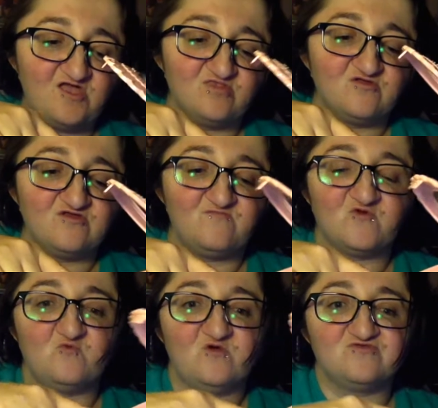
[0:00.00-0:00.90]
and they're
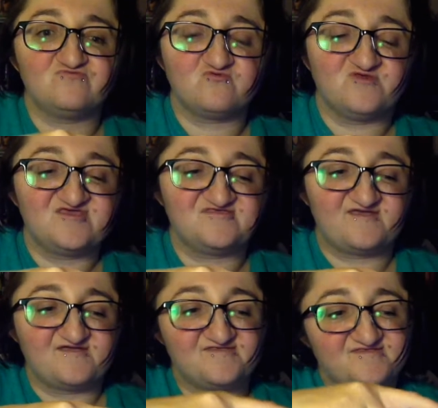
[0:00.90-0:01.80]
number
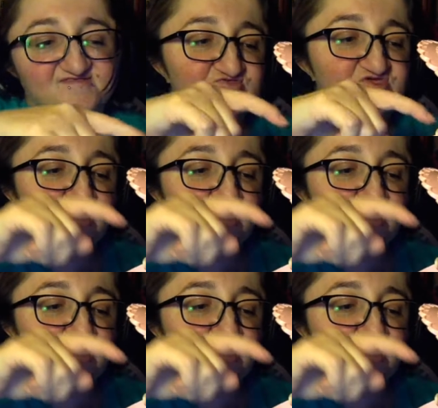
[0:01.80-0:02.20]
126. The